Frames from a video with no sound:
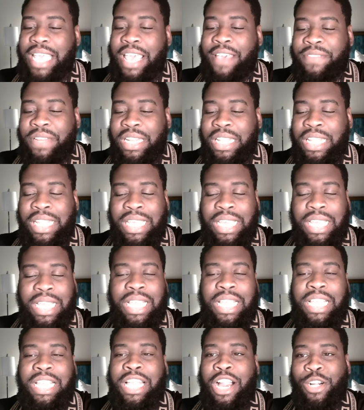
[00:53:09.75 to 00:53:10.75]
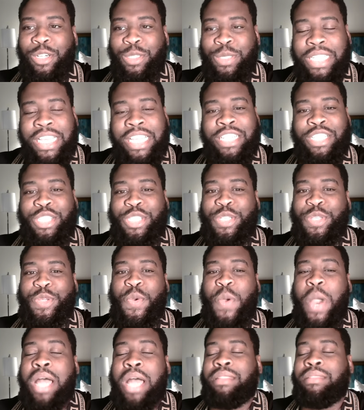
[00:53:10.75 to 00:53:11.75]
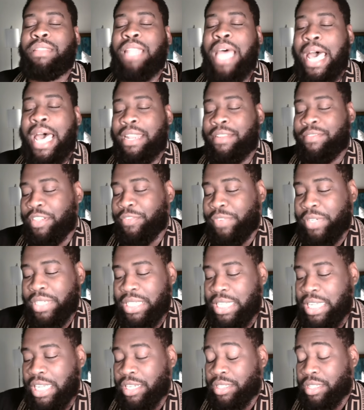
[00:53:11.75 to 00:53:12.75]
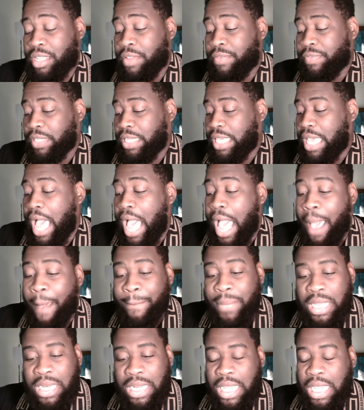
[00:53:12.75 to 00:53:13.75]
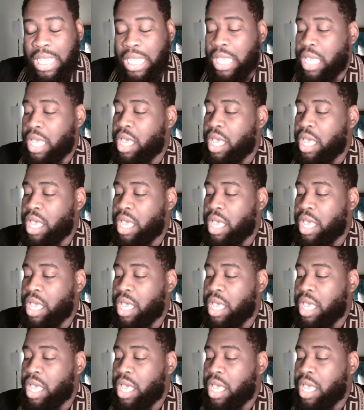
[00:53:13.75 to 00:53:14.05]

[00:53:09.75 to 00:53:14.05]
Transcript: definitely goes into a lot of different the chemistry, oh, comedy.